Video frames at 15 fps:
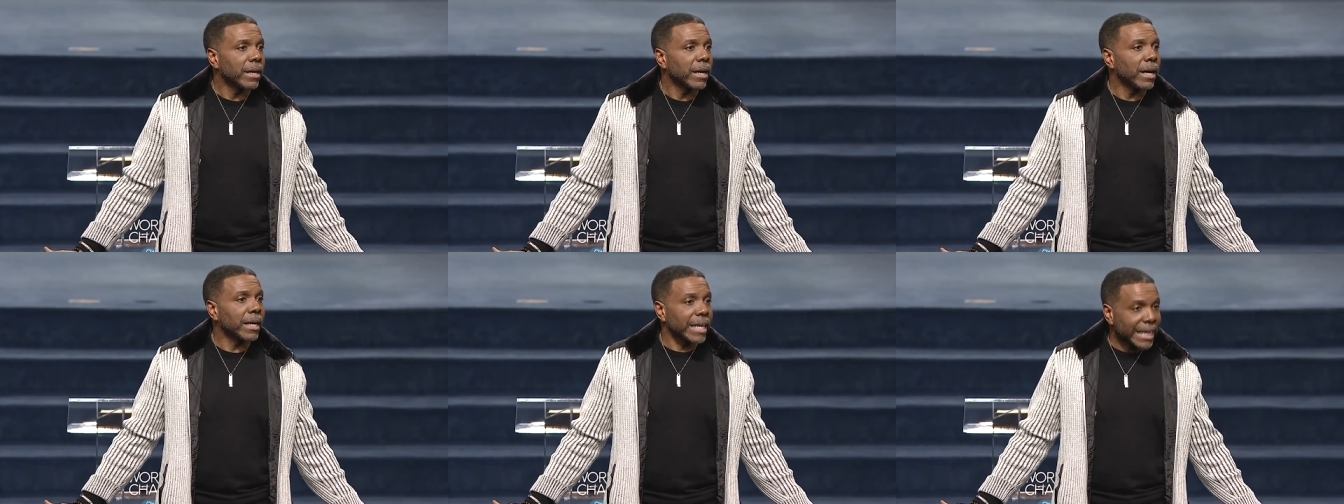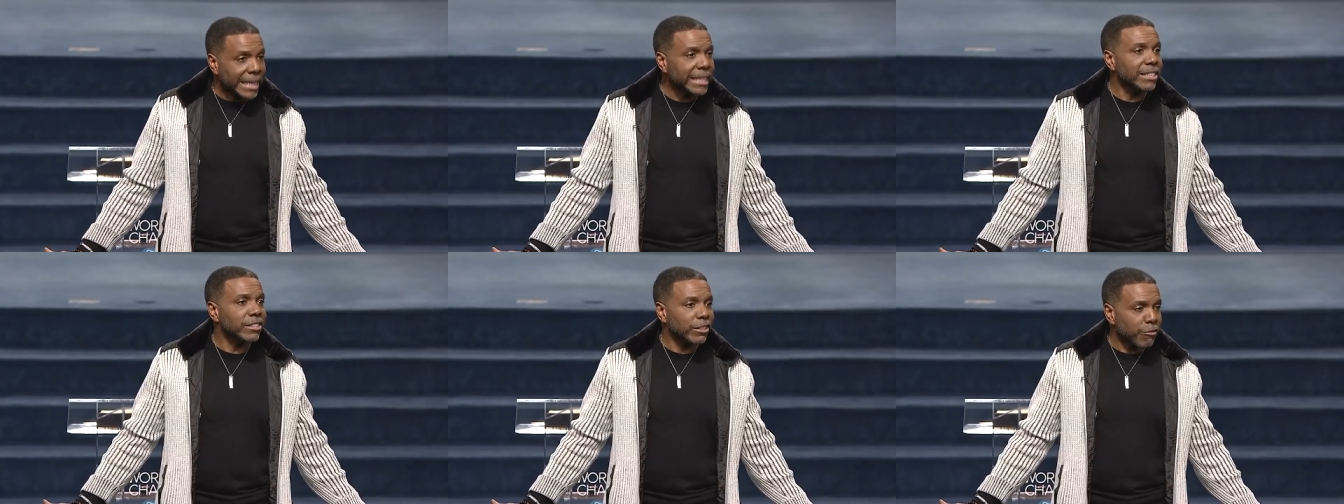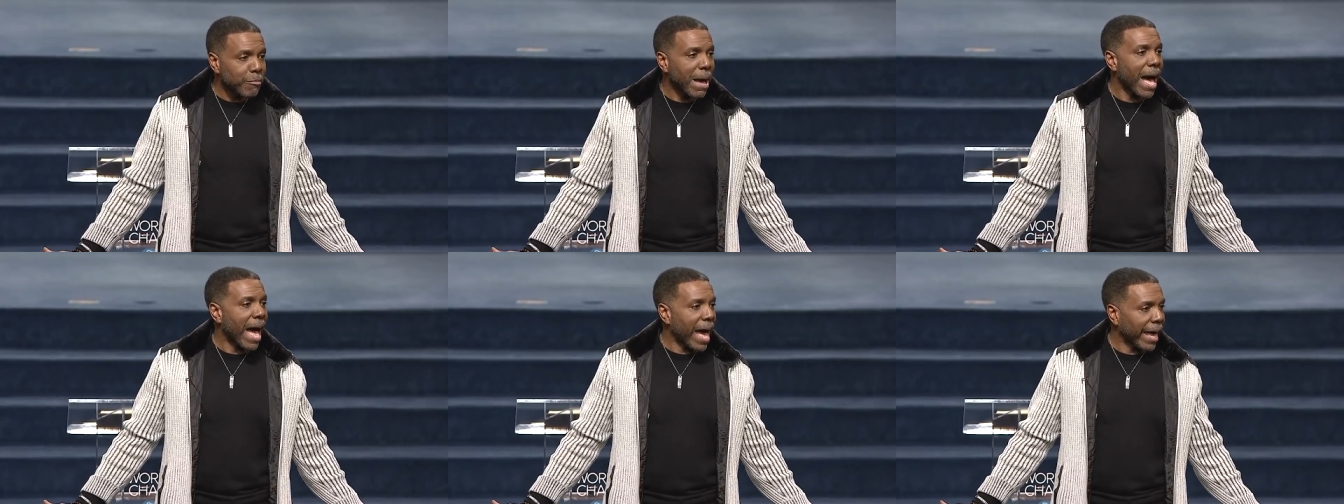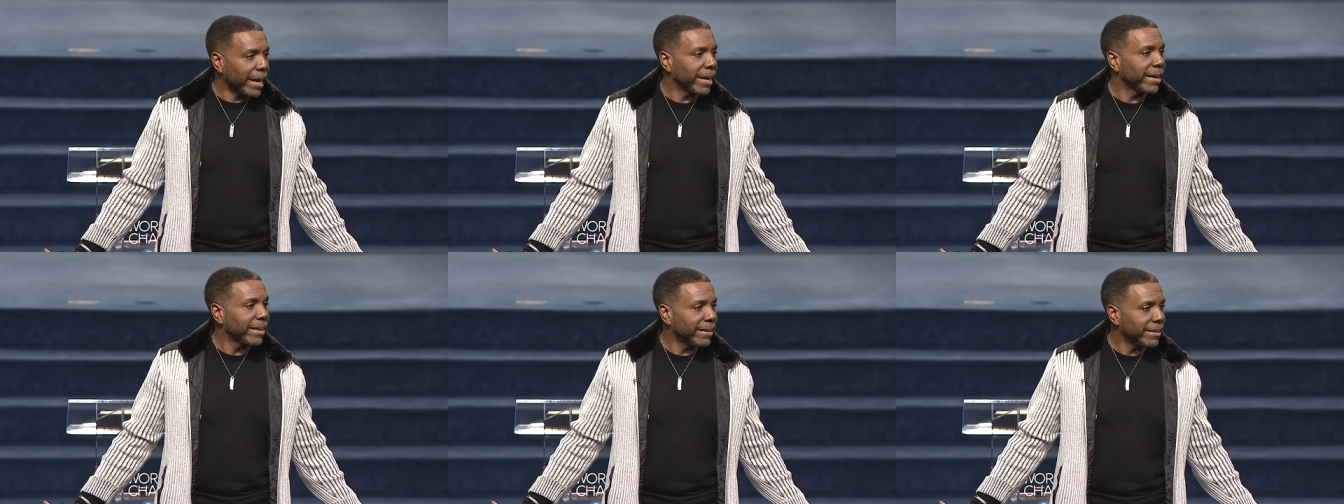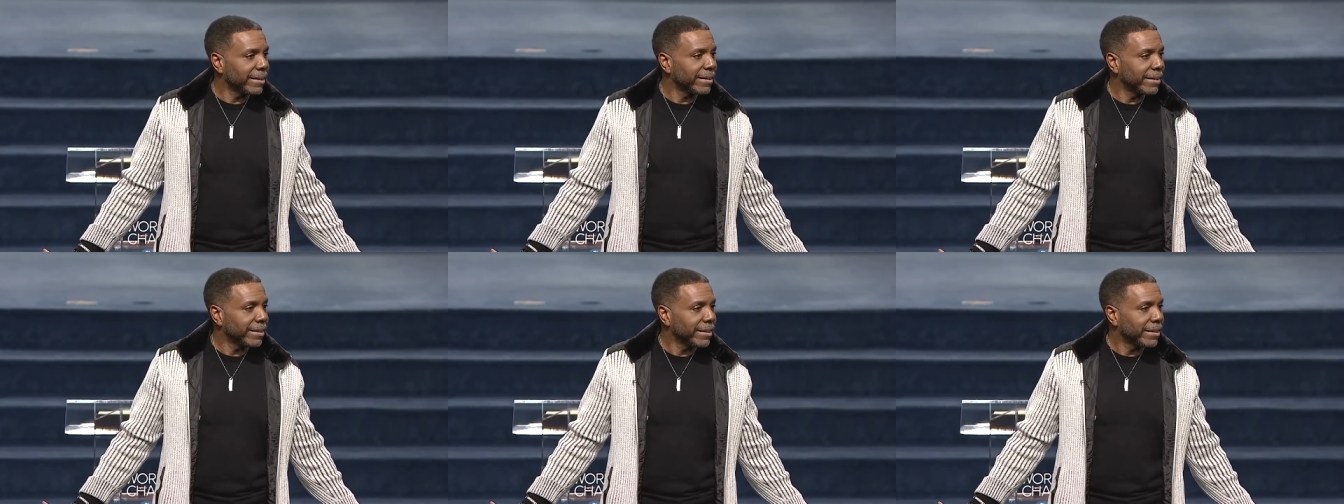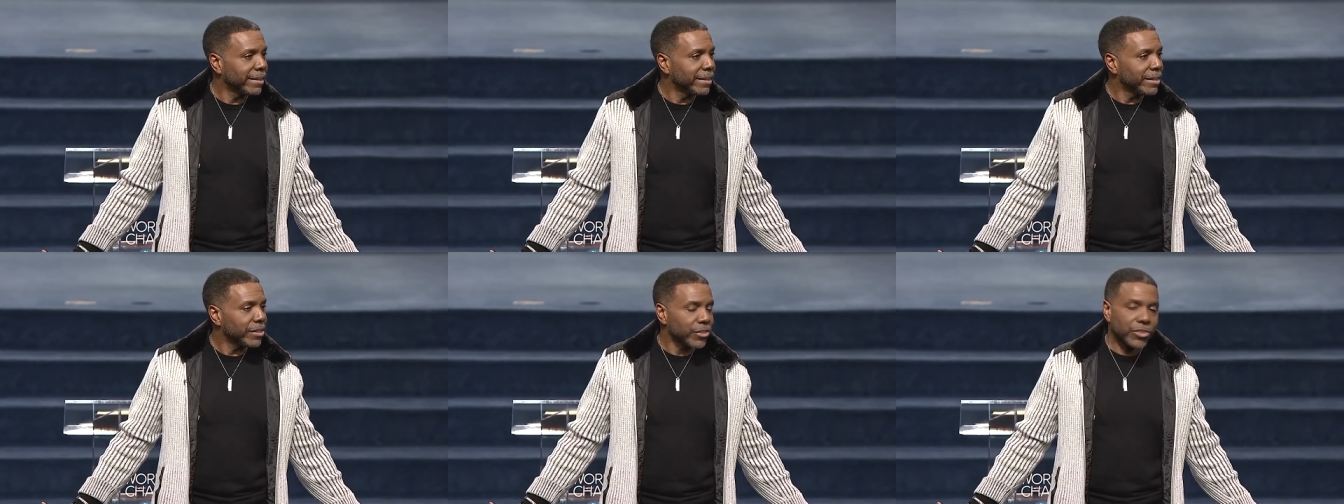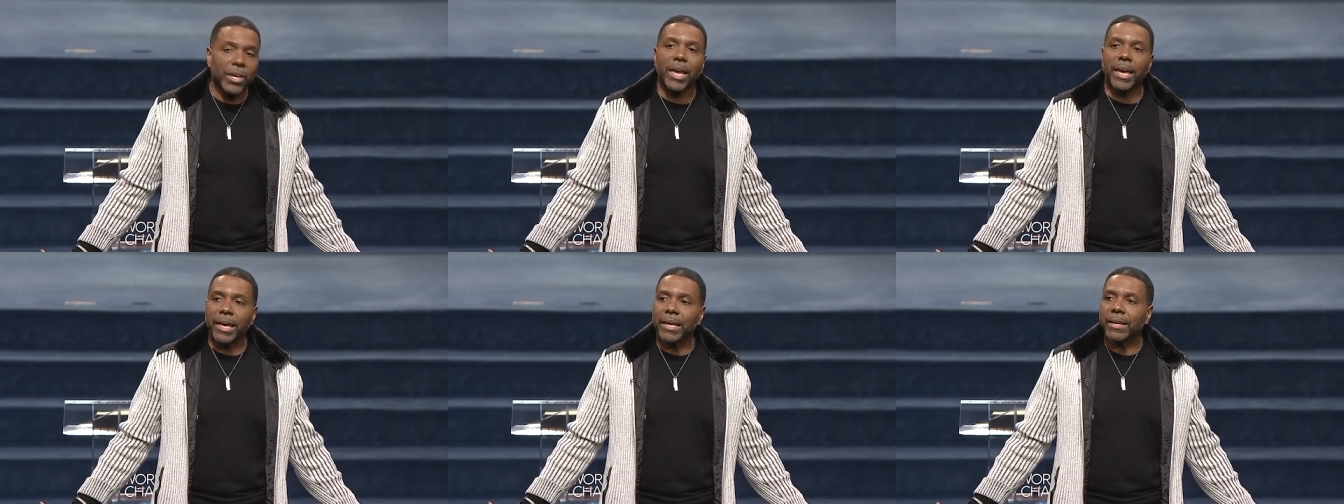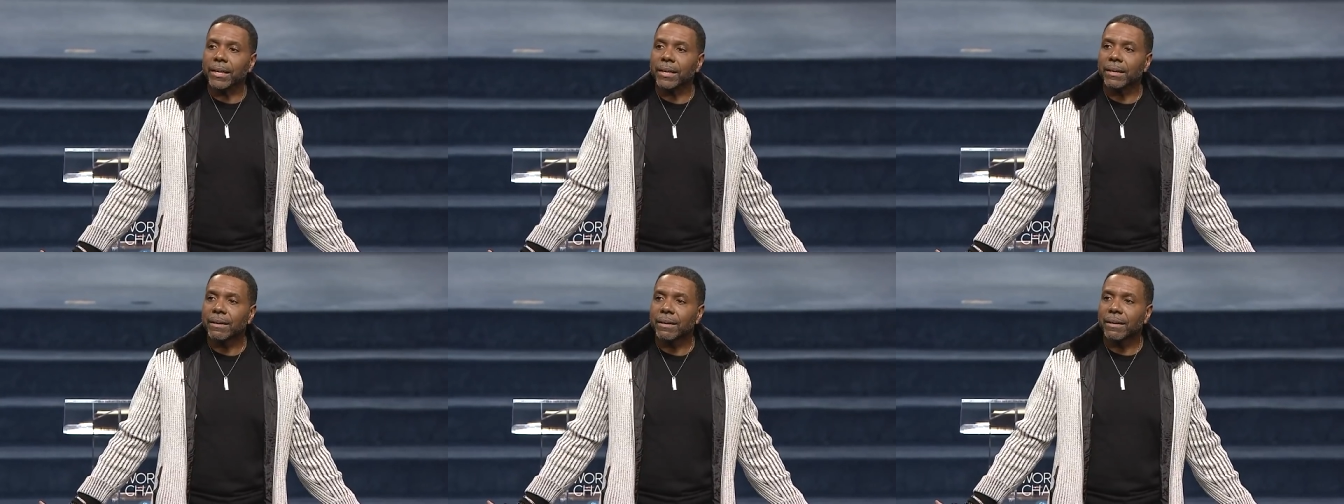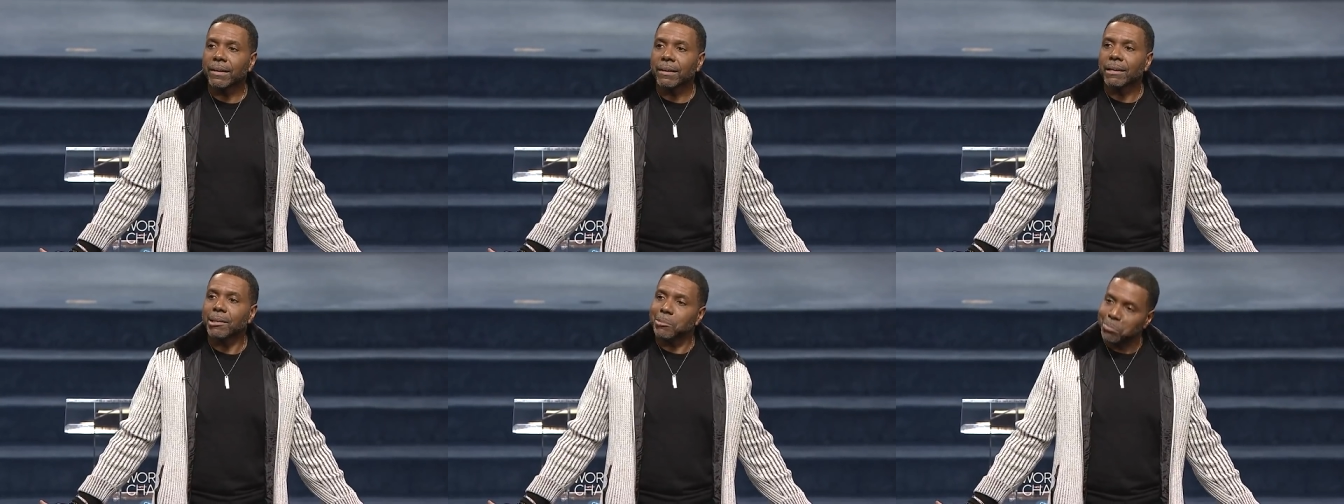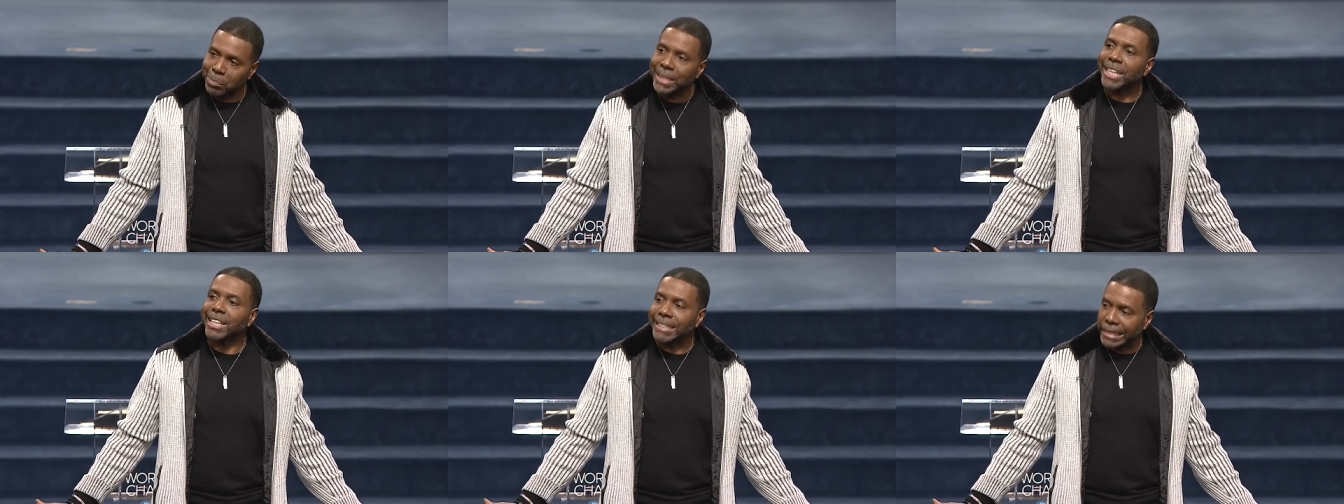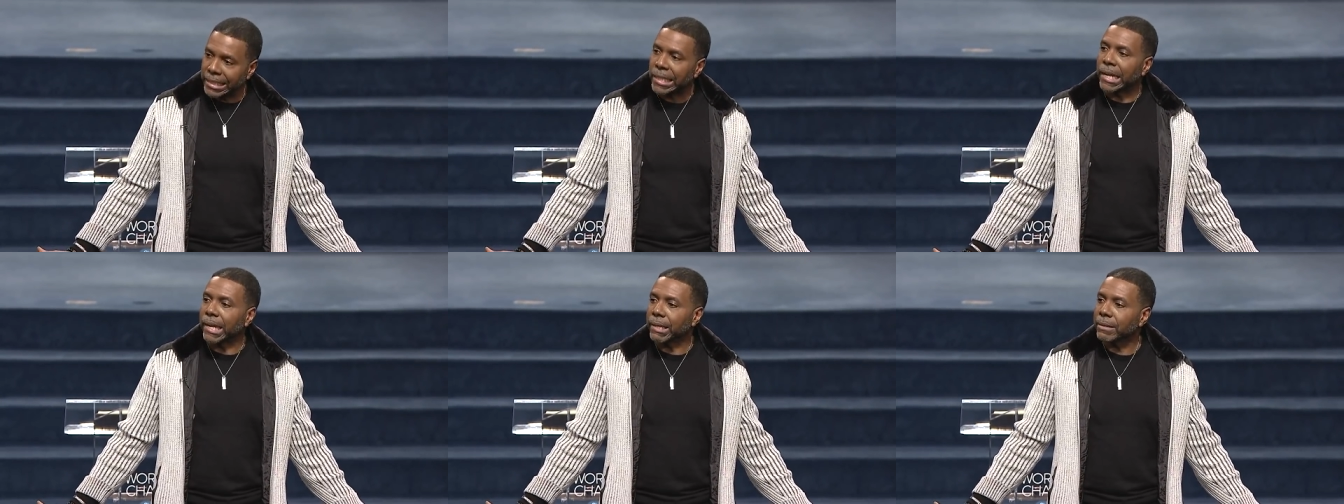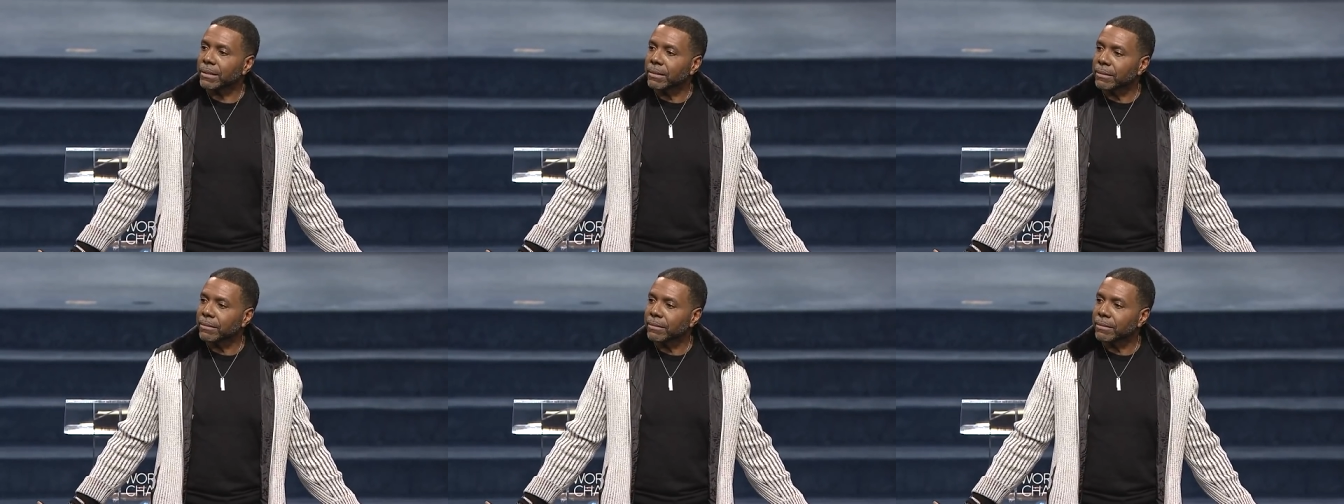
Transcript: an ease of mind saying, Be content.